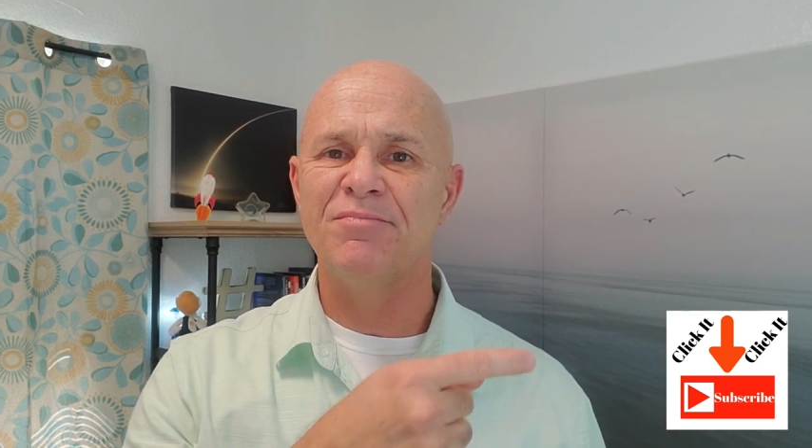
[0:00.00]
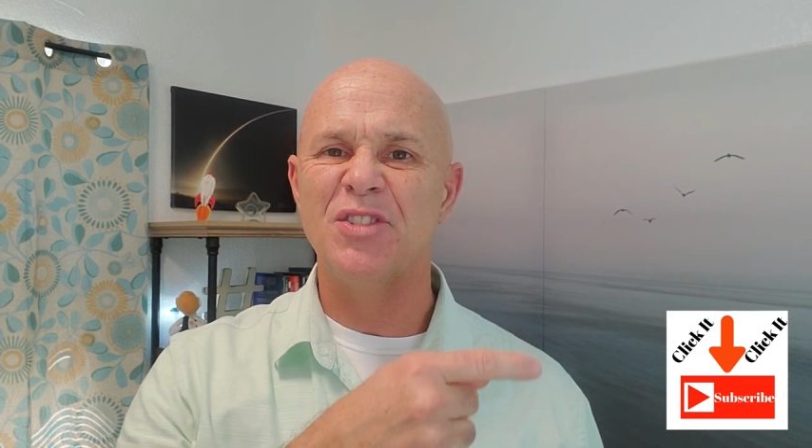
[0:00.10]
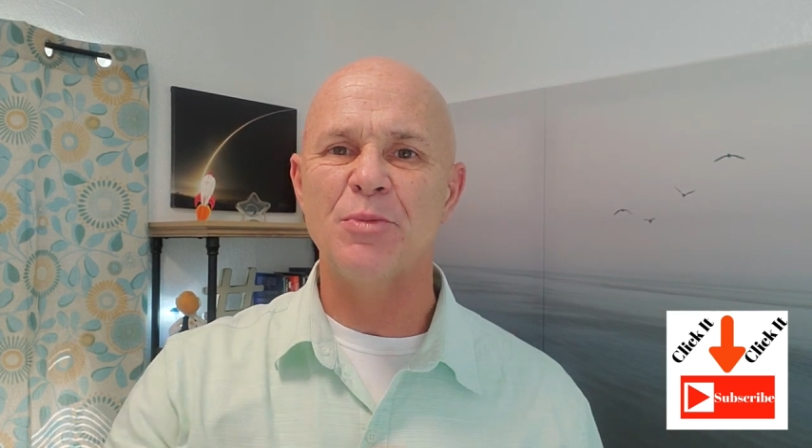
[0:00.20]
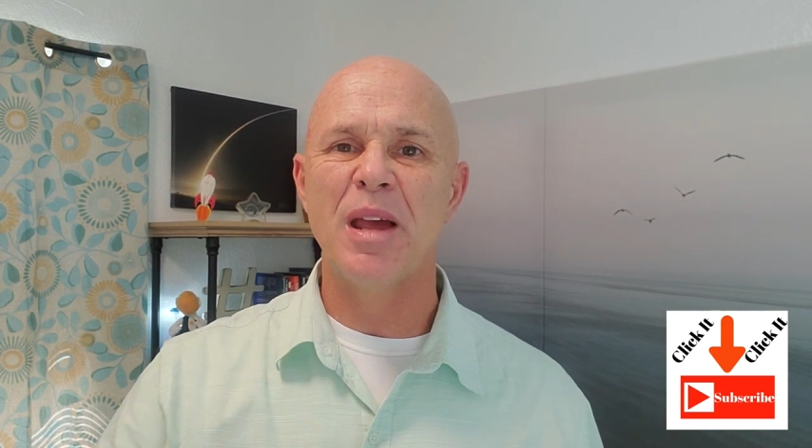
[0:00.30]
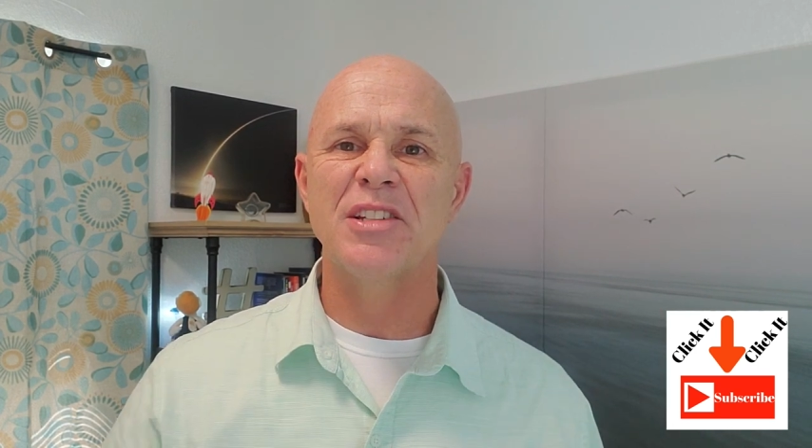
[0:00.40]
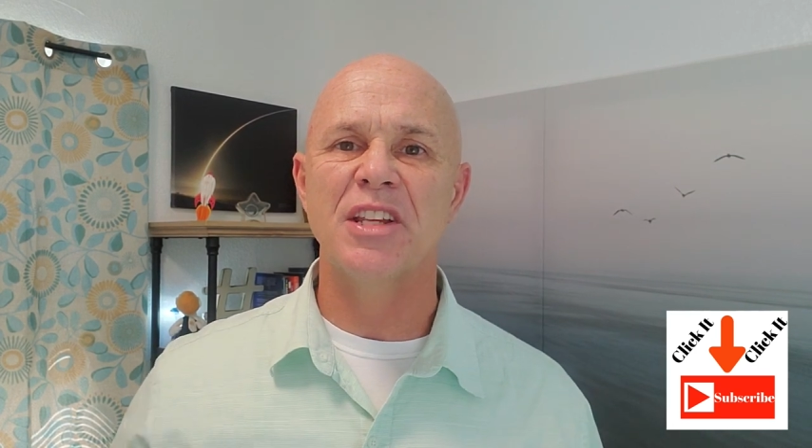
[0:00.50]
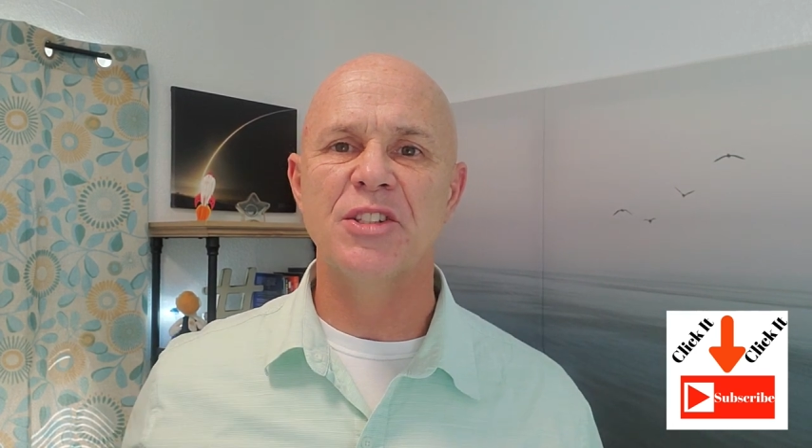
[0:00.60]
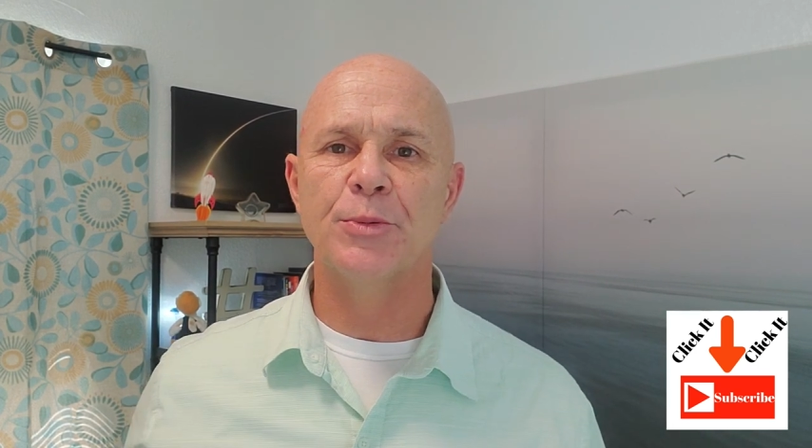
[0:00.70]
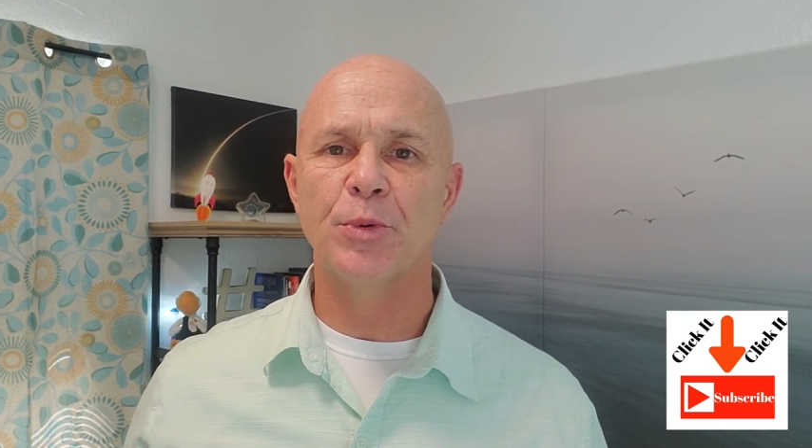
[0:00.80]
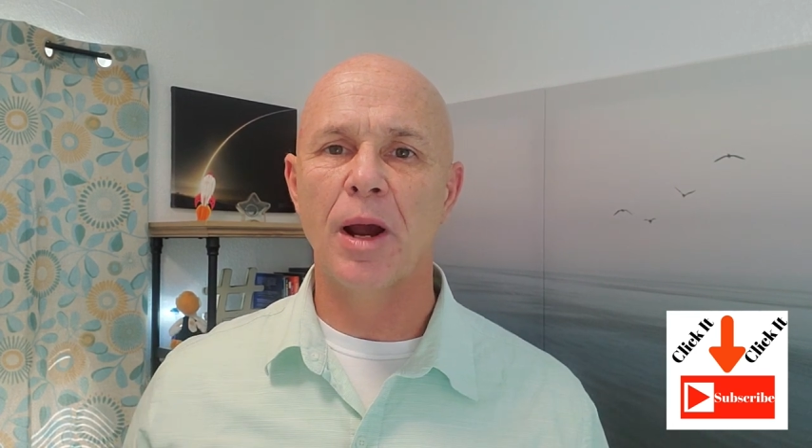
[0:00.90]
smash that
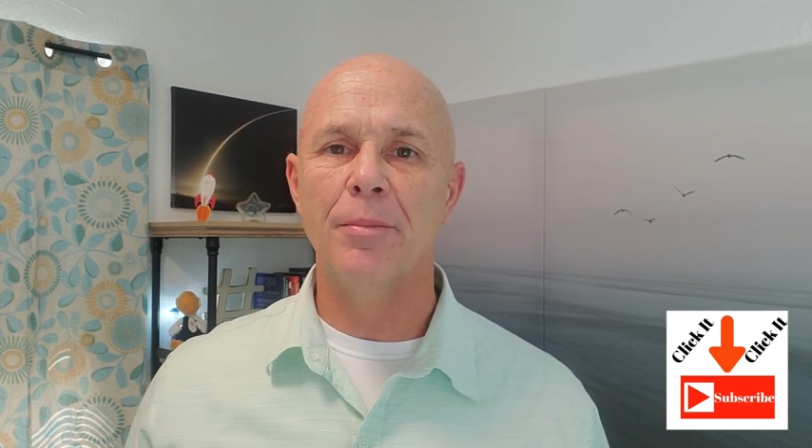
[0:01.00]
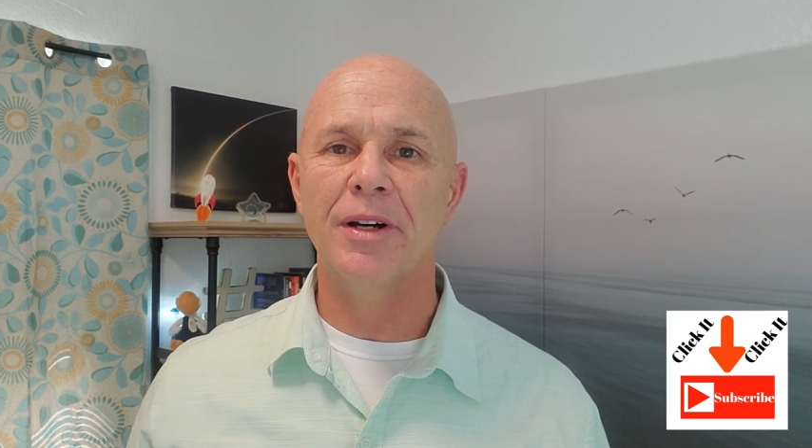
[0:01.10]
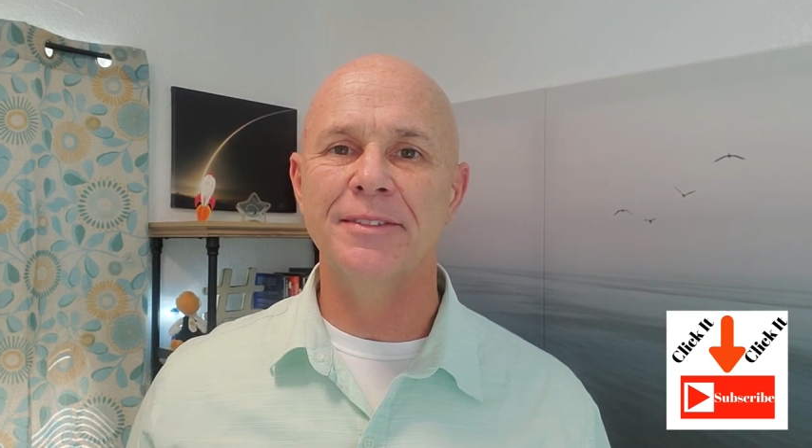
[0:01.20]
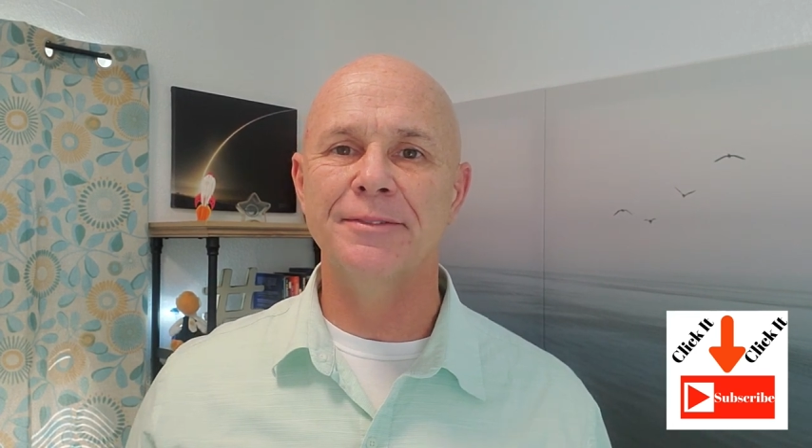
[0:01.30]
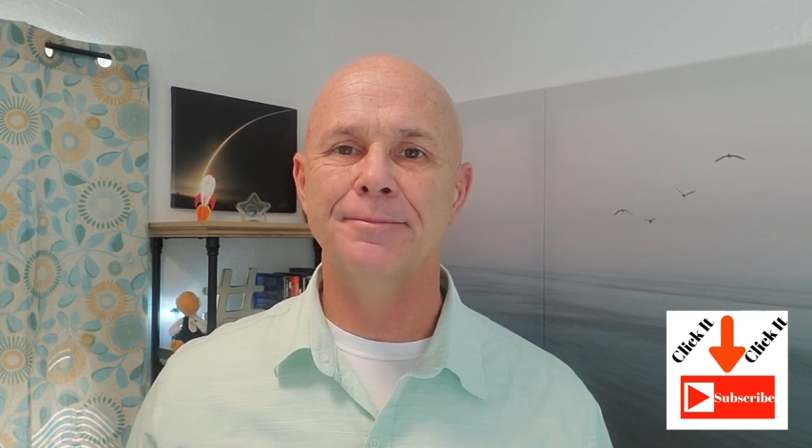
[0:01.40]
subscribe button.